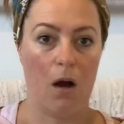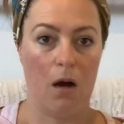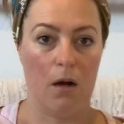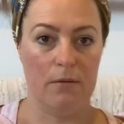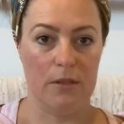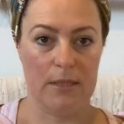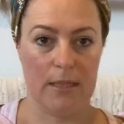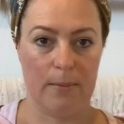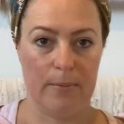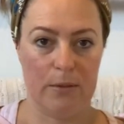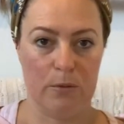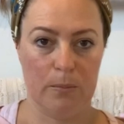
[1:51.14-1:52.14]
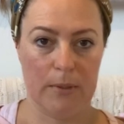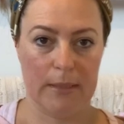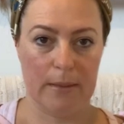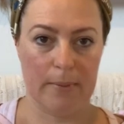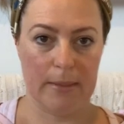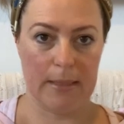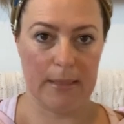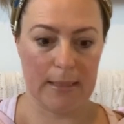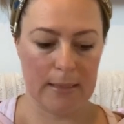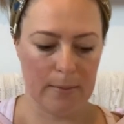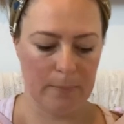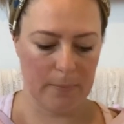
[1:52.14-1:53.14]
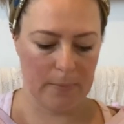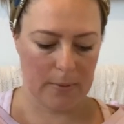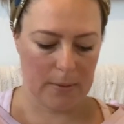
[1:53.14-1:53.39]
I just had a mental blank about the name.